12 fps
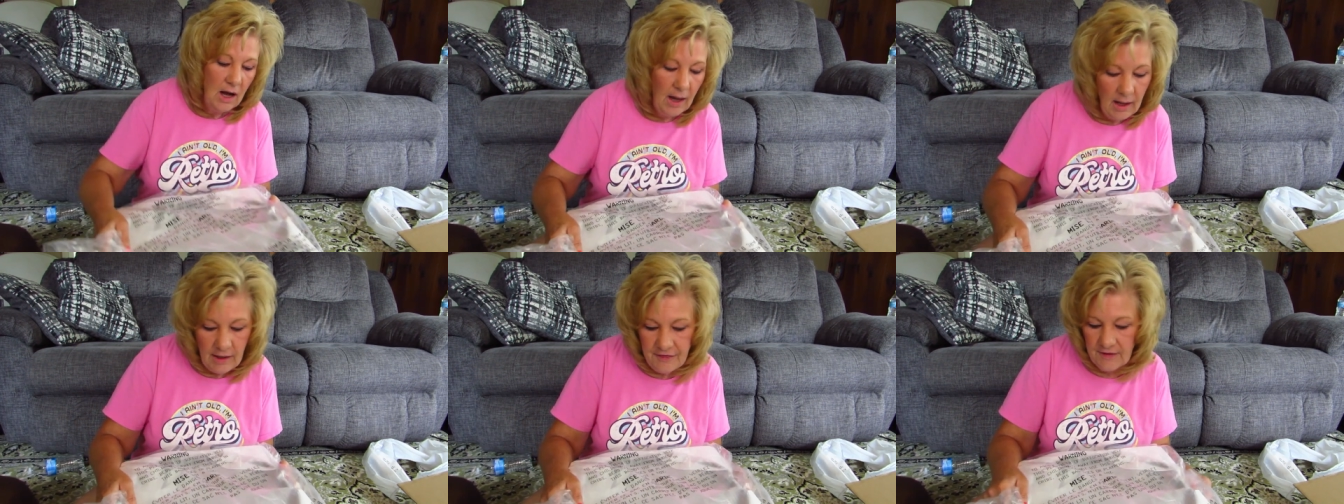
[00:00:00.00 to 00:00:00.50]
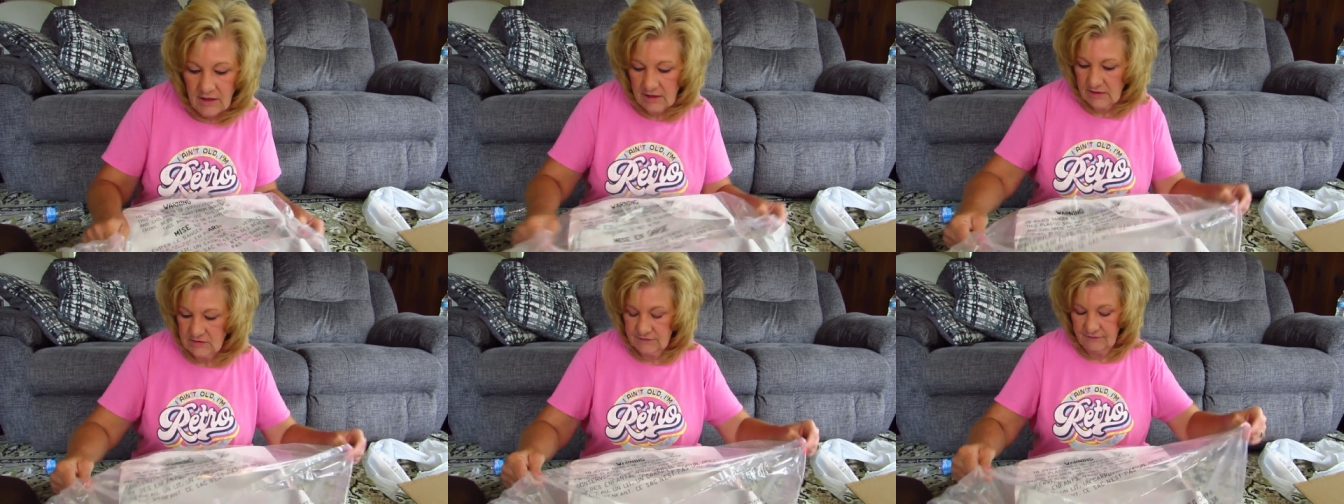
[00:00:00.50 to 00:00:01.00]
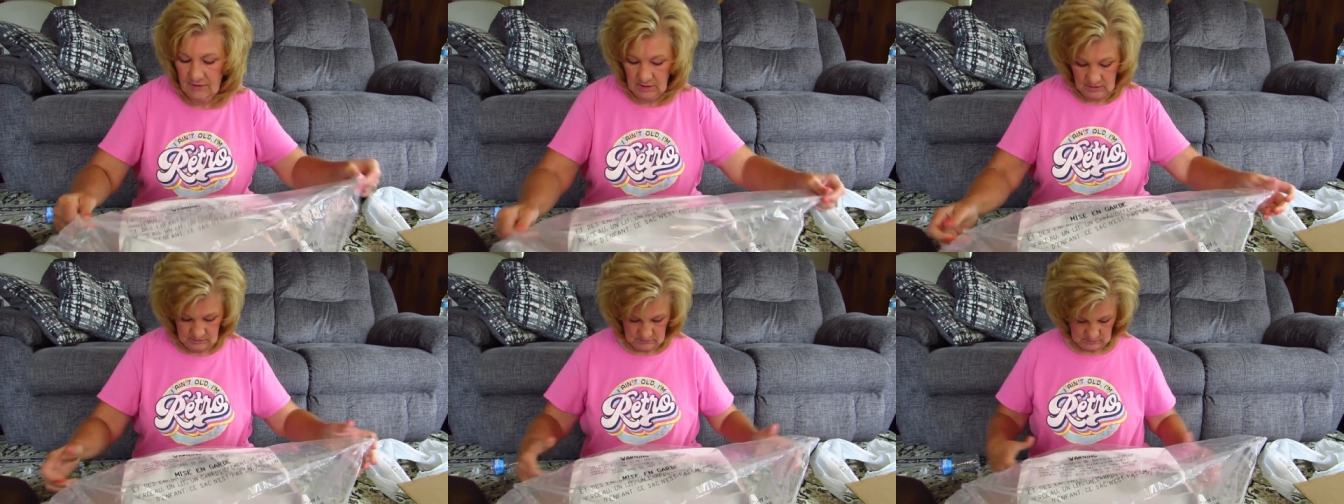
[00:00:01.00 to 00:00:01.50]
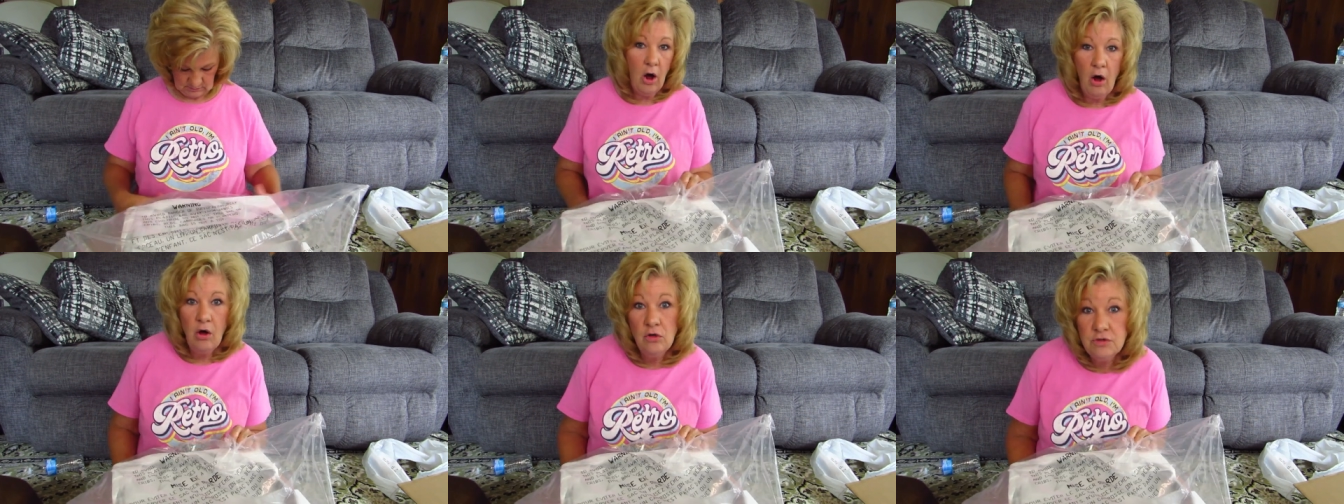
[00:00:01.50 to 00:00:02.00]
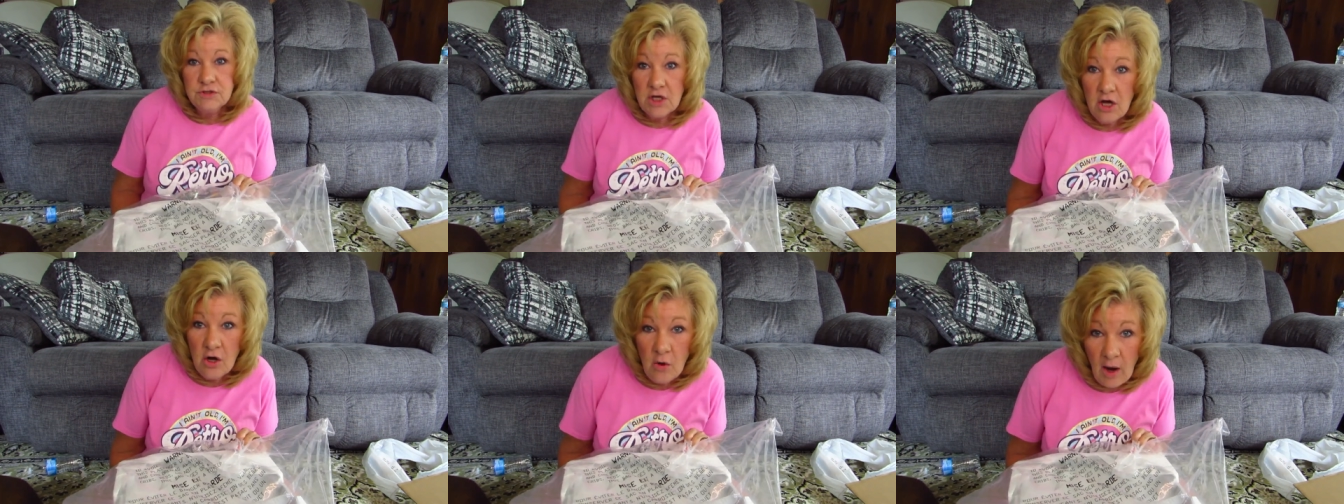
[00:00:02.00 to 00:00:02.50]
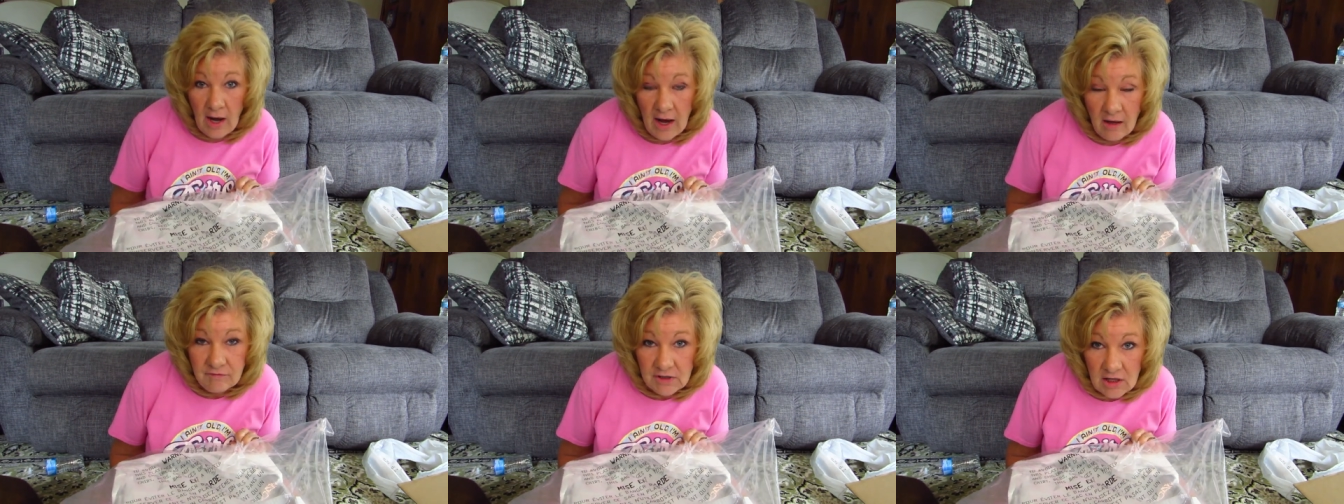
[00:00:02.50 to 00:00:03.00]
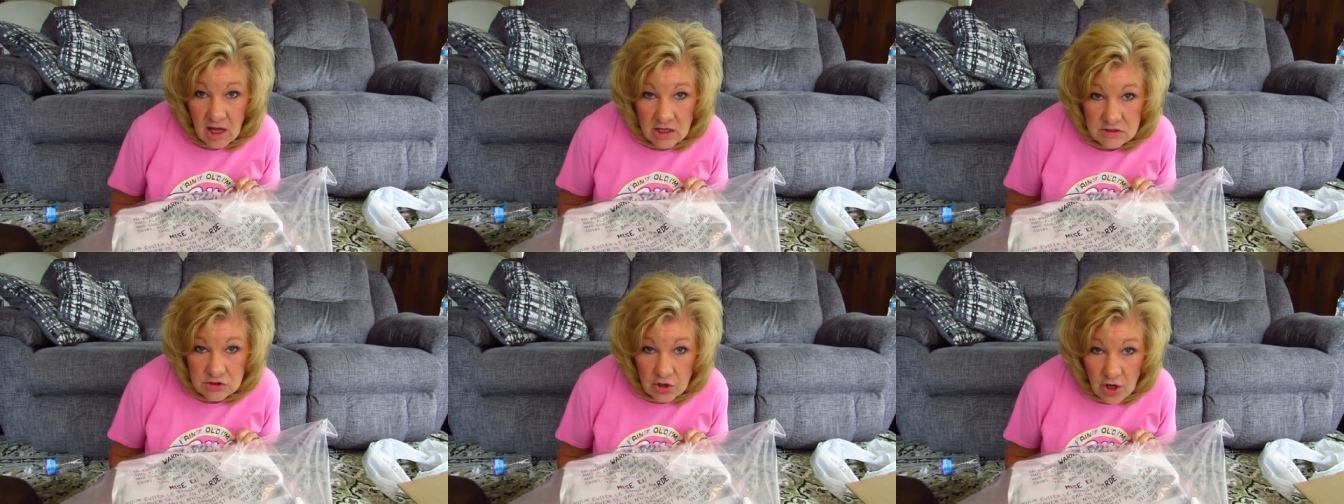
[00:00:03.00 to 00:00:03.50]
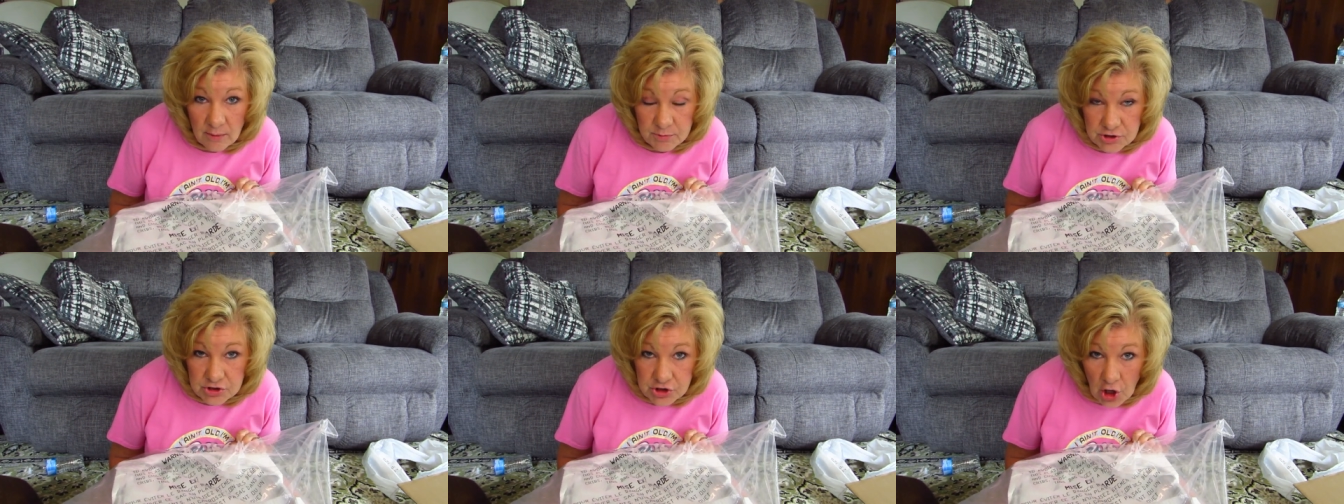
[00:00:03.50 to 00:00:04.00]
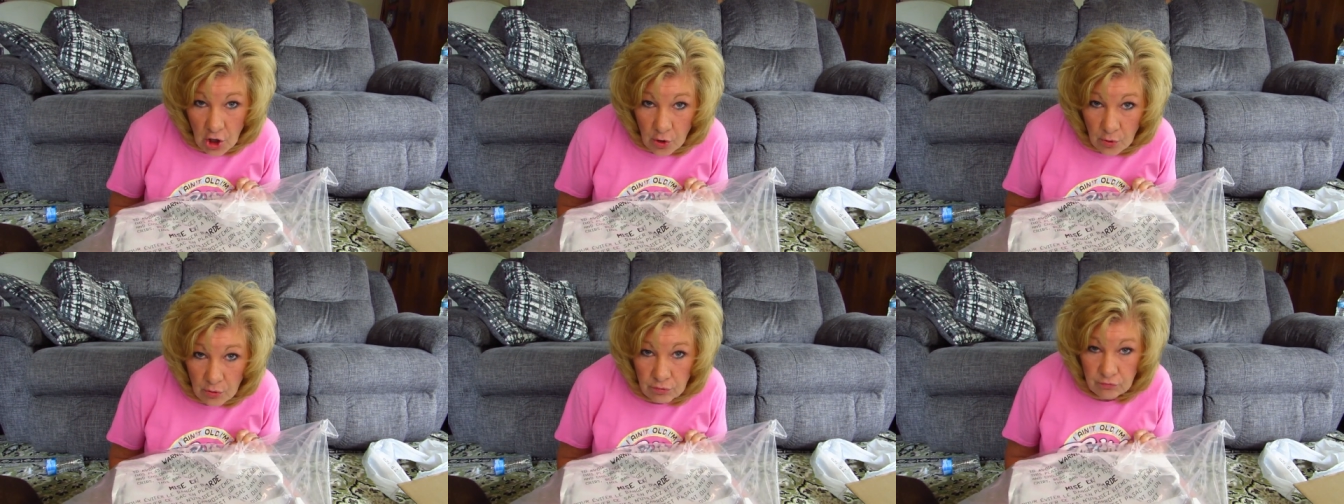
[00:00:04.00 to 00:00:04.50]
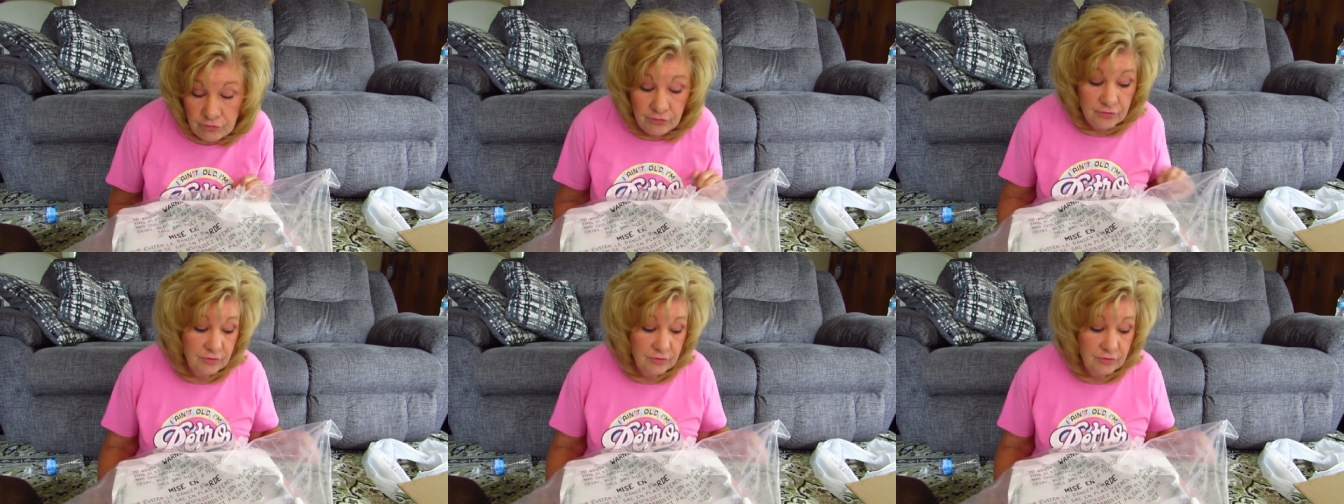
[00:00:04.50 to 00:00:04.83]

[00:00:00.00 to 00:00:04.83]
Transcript: I think it's fun. Also, I have a glass top stove,